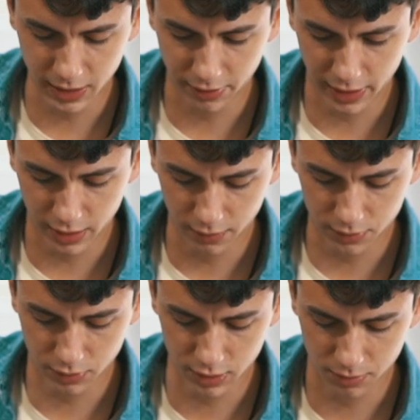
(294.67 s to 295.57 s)
take your hand off
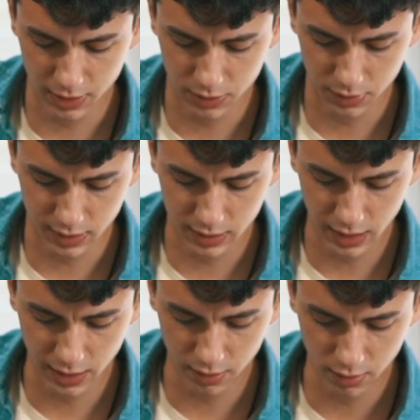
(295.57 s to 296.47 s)
so it doesn't mess with the
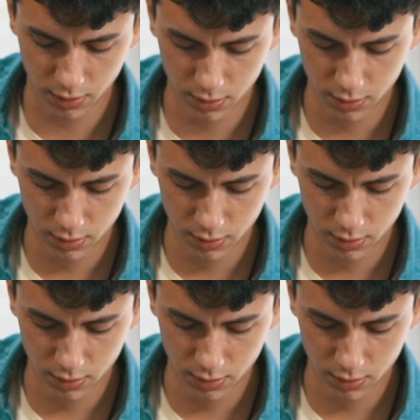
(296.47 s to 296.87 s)
scale.